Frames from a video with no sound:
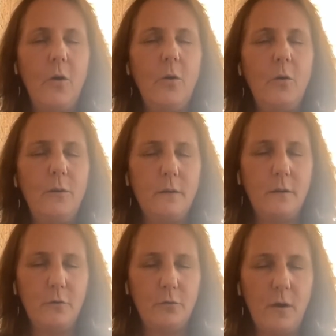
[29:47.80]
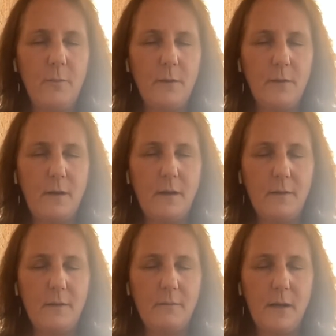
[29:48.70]
who is in a
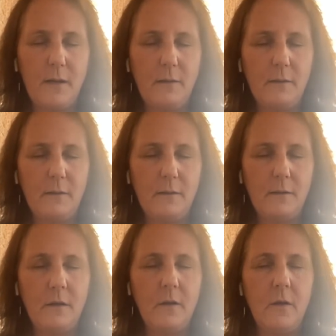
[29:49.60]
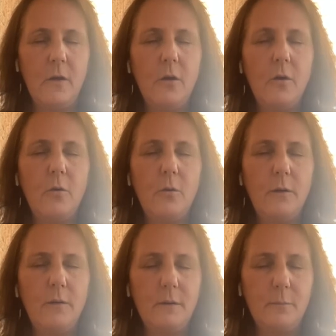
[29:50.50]
traumatized space, who
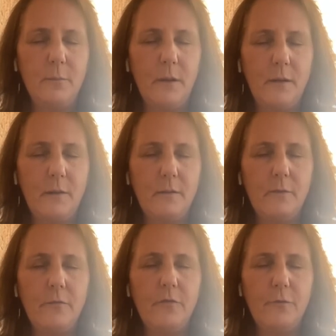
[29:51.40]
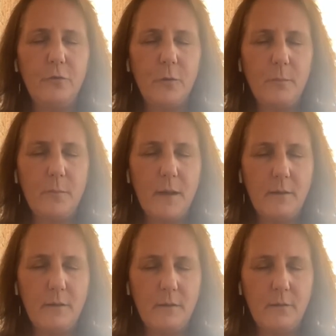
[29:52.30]
is in a place of
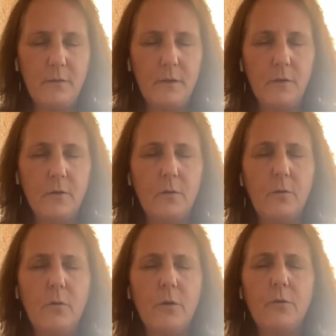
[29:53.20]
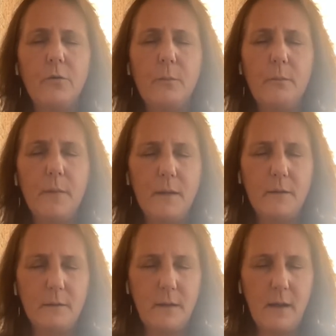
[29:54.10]
tremendous fear or
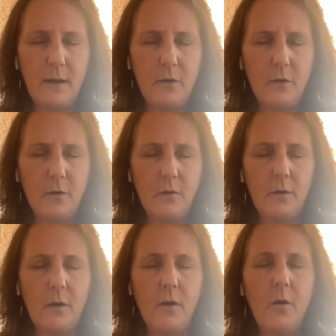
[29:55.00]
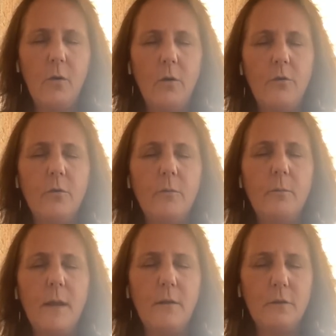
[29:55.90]
tremendous anger or
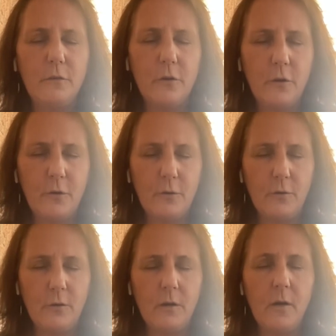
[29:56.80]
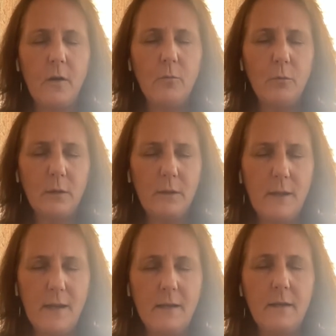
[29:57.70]
tremendous hurt
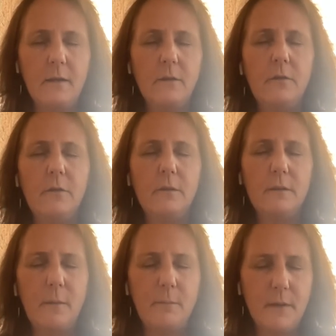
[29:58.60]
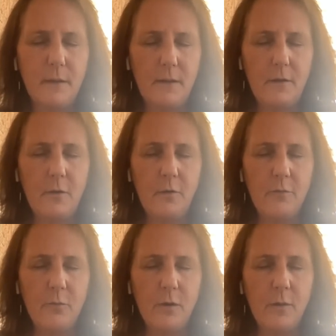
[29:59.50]
relating to something that
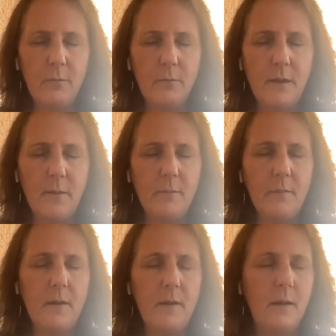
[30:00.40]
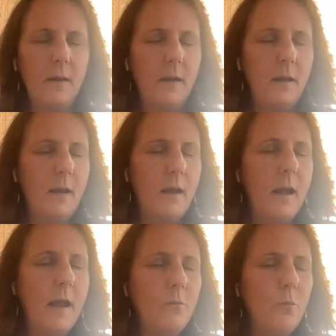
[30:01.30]
overwhelmed them.
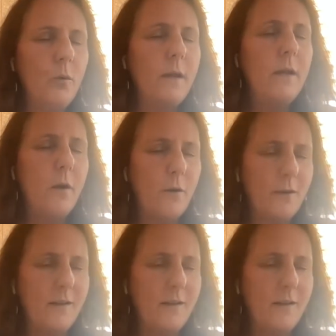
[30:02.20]
And we are